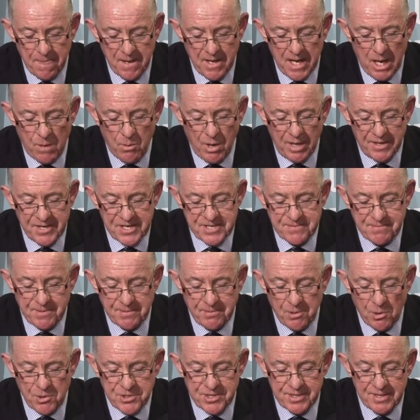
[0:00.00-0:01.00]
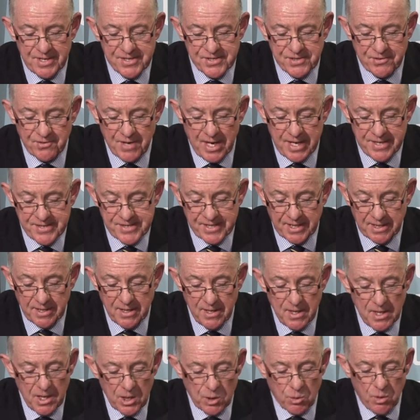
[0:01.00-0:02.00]
And while this proposal is arising
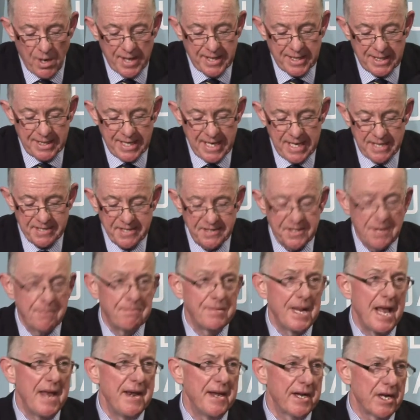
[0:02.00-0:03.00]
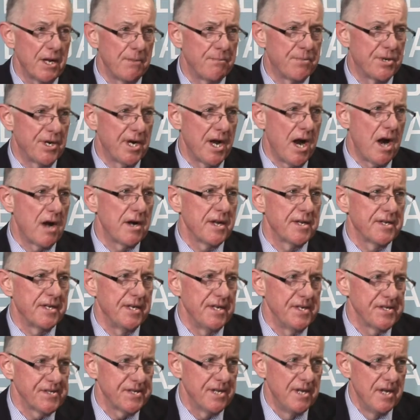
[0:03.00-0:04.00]
quite late in the planning and
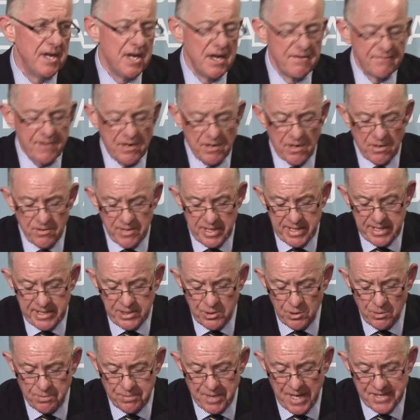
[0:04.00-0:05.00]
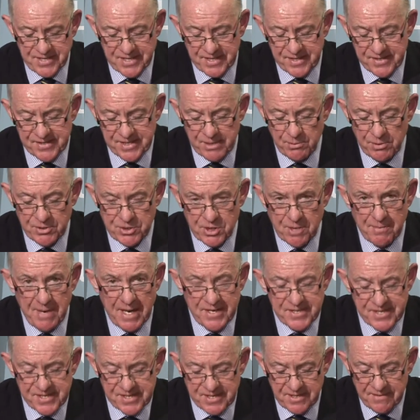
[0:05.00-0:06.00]
priorities for our EU presidency, which
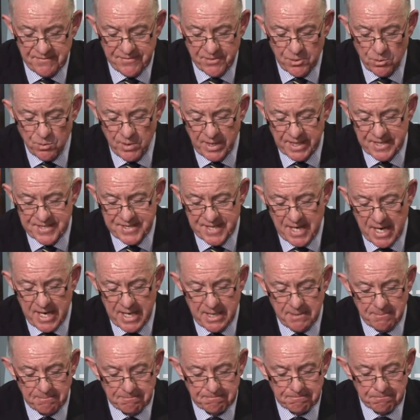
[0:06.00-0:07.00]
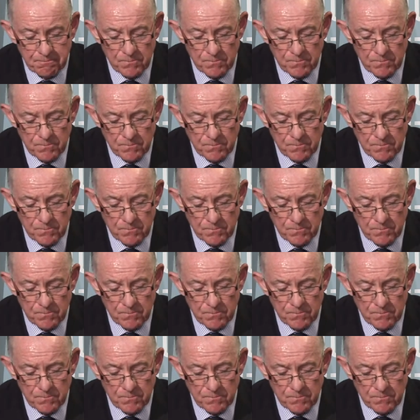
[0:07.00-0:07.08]
commences in a few weeks' time,